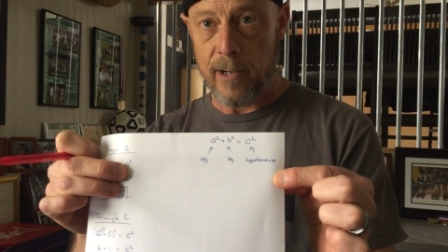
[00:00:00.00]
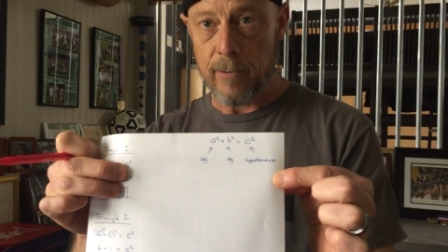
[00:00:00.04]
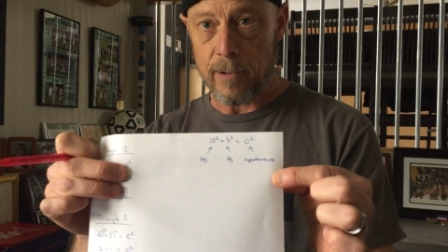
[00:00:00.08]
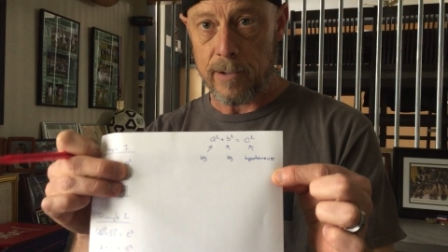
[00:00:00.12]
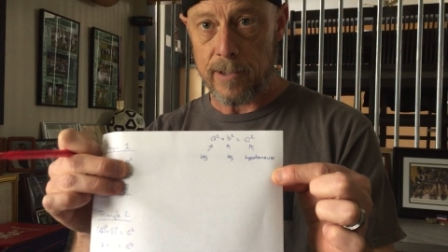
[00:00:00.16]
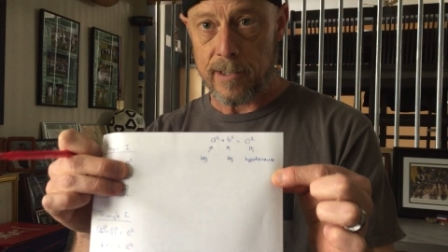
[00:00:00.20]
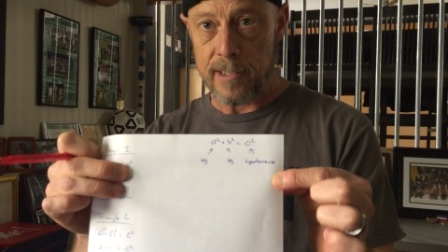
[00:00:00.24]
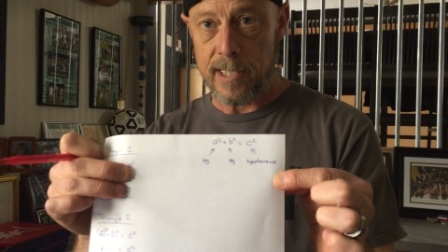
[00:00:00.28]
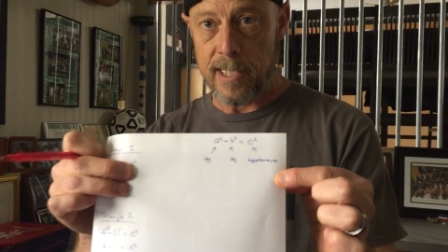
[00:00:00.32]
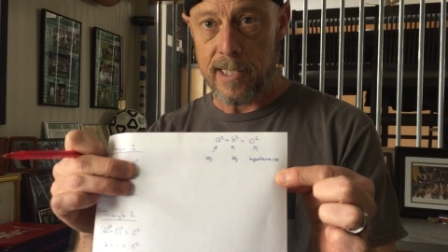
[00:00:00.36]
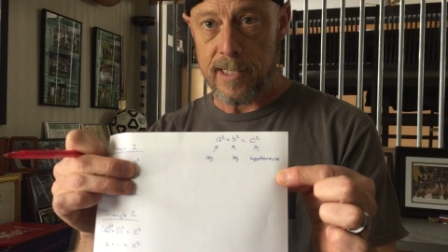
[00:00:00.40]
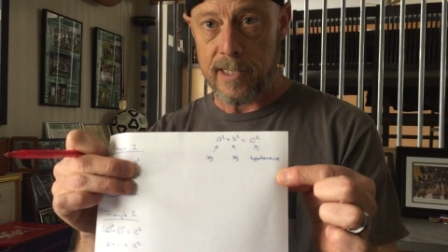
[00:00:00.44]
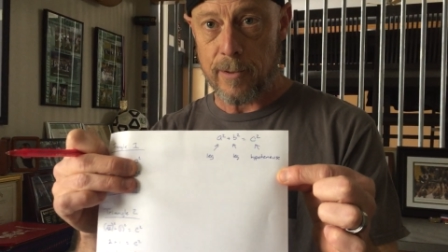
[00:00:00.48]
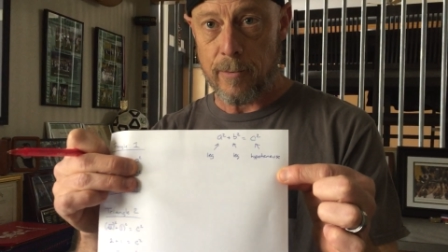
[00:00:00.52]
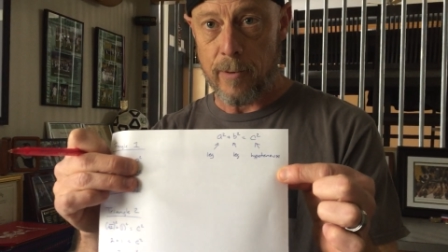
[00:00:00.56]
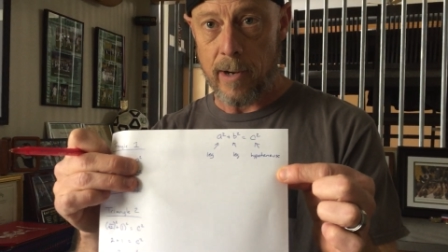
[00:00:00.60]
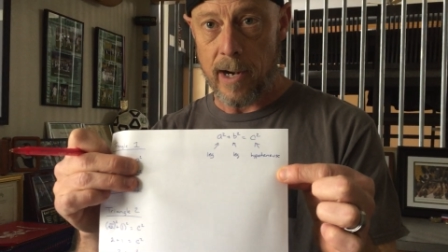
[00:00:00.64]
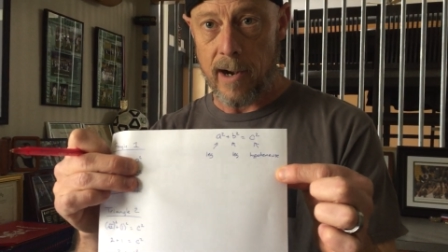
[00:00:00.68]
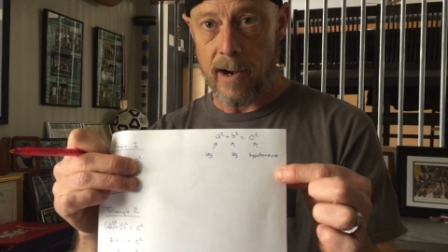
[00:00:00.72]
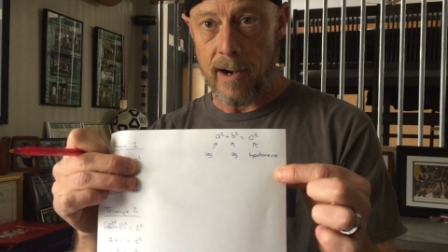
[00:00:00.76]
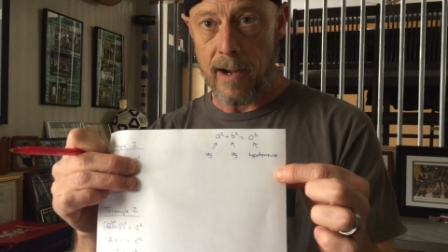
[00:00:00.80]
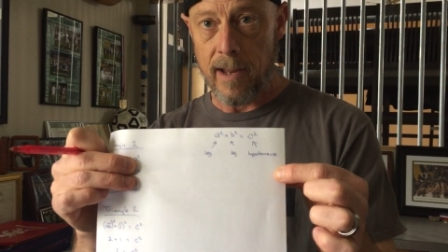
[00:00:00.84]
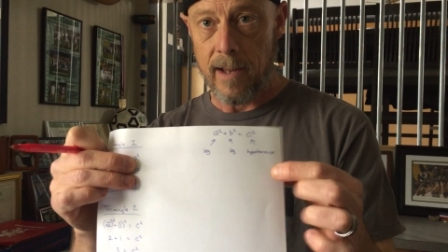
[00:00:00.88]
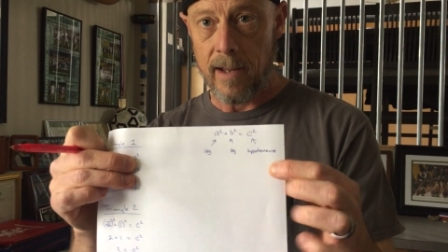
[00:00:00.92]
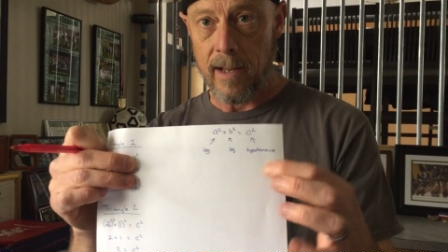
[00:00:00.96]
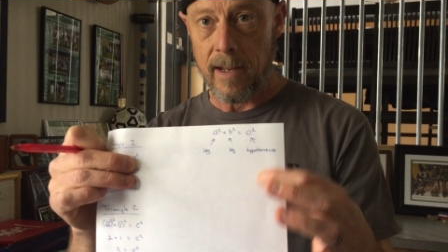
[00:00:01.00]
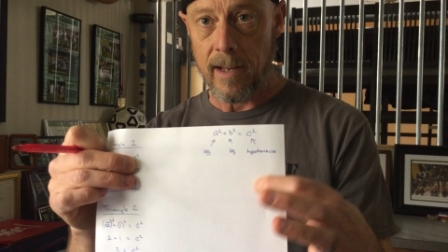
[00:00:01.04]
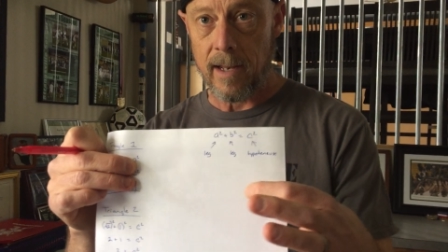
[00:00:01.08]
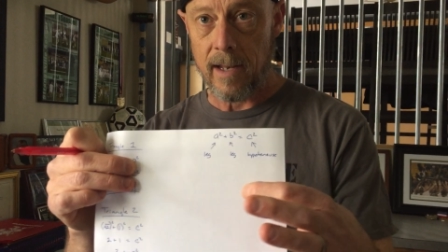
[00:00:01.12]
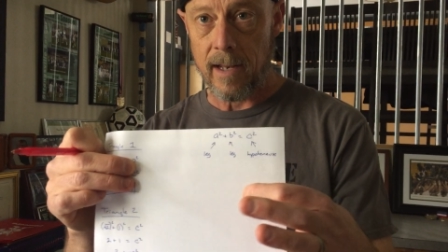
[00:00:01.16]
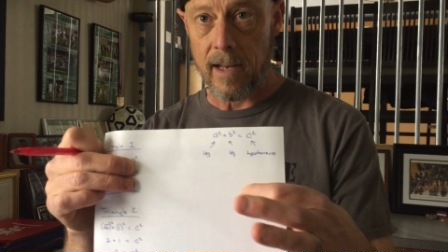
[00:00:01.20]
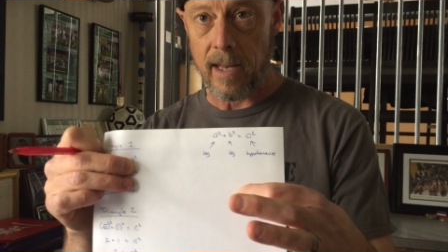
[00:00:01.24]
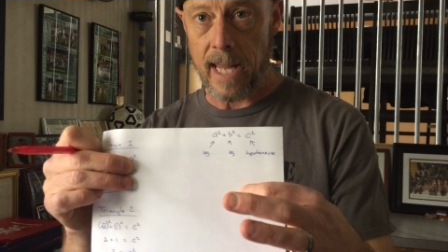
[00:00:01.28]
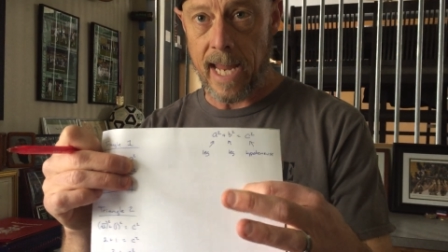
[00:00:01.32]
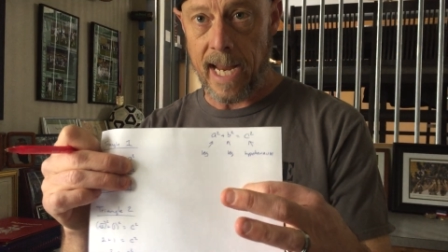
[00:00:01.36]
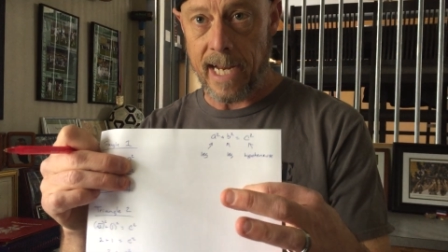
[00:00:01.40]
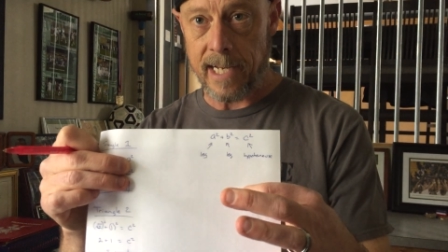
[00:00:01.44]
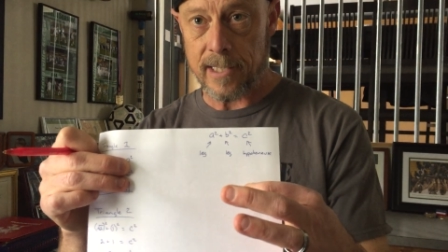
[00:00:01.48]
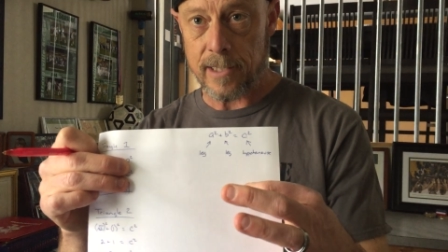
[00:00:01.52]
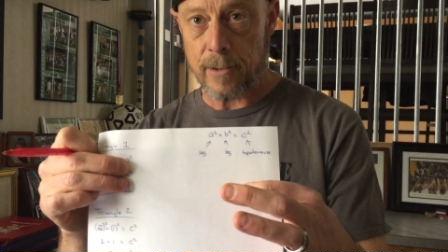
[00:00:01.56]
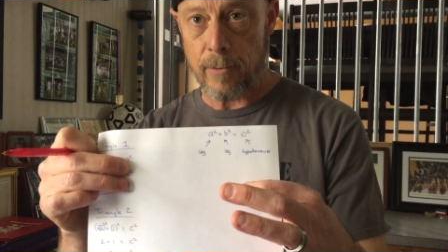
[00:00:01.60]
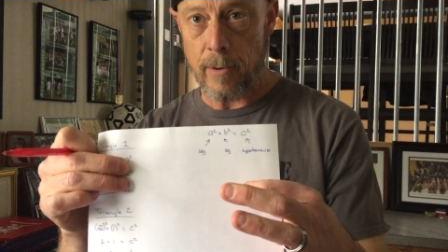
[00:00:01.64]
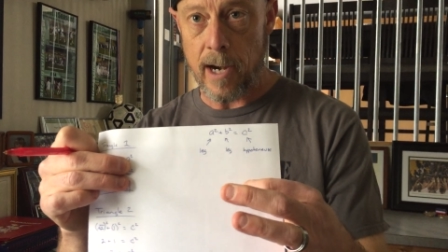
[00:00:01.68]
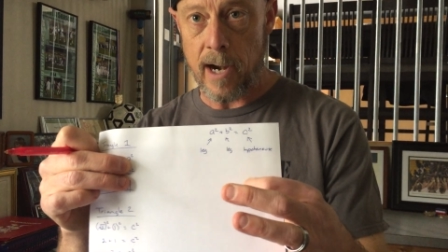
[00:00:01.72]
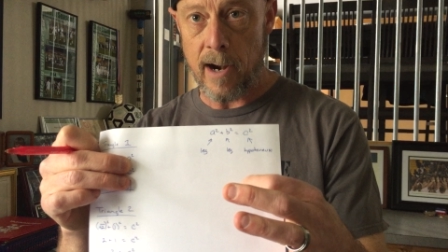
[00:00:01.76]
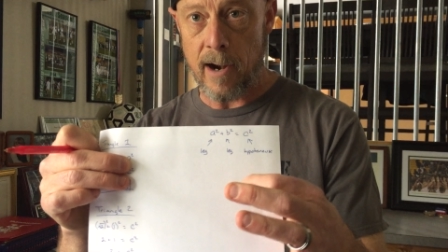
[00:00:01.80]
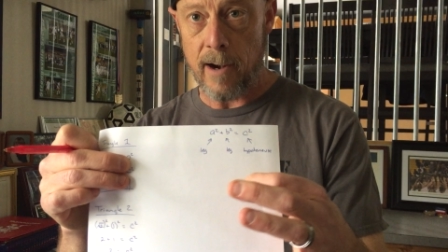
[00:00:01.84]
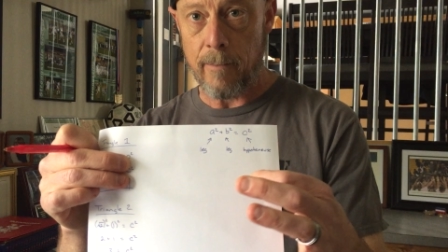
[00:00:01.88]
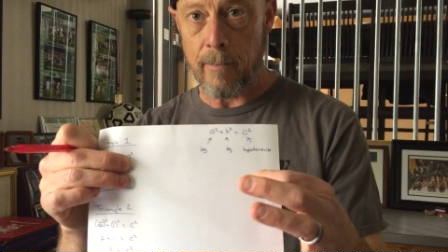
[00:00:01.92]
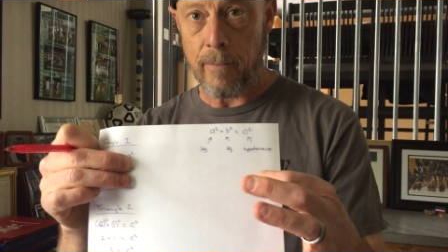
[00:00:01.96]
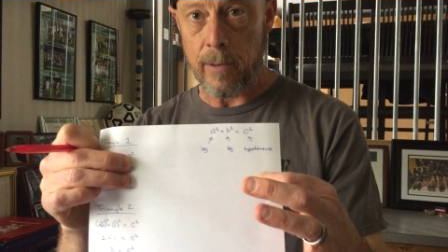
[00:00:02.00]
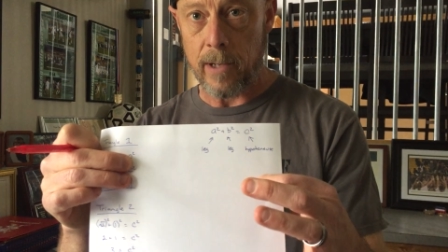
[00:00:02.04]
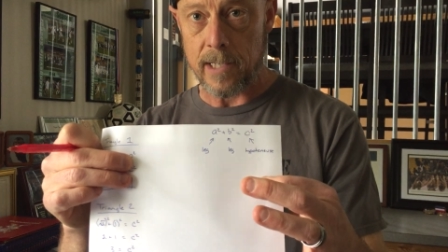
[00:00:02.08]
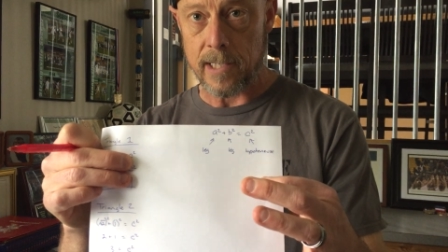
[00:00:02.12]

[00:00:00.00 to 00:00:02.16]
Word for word: equals c squared leg squared